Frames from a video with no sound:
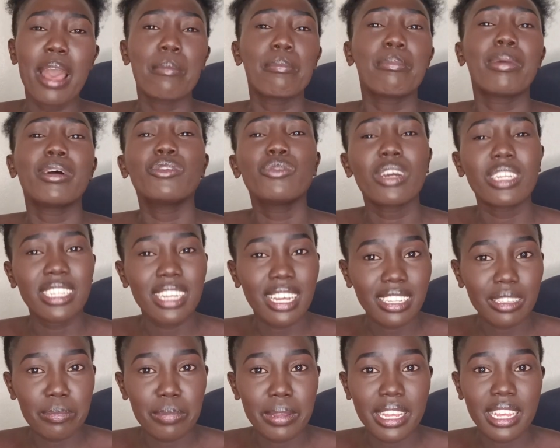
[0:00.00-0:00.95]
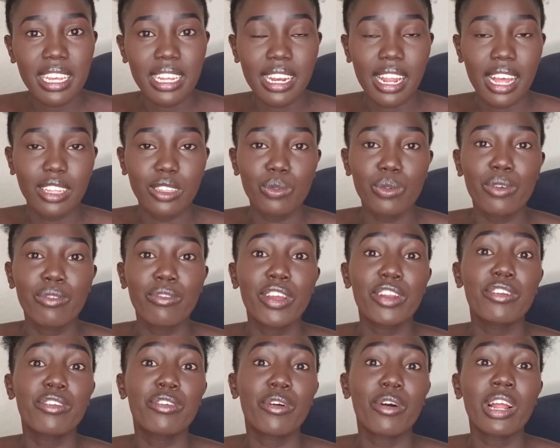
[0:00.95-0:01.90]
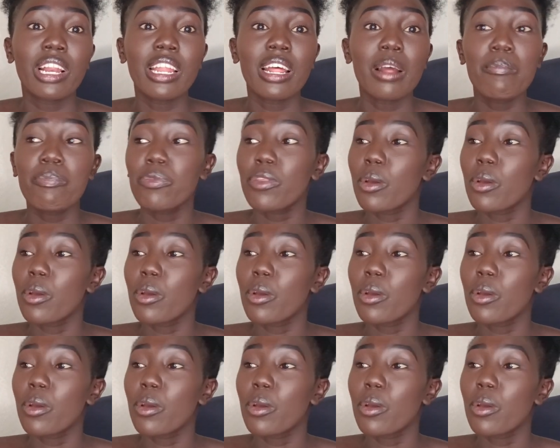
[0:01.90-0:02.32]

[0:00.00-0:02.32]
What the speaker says: but we're just beginners, we've enrolled,